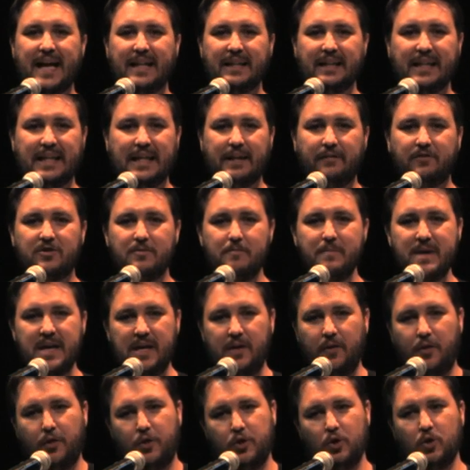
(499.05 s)
that leaves
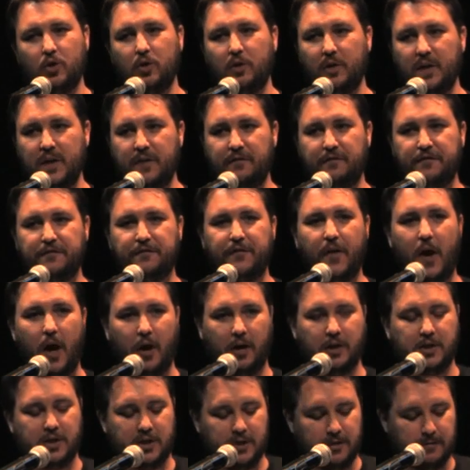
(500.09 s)
me thoroughly
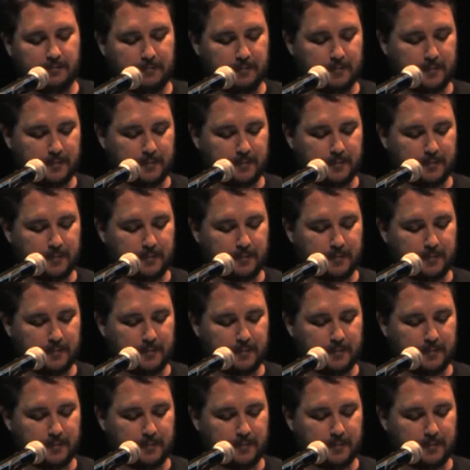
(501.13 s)
fucked.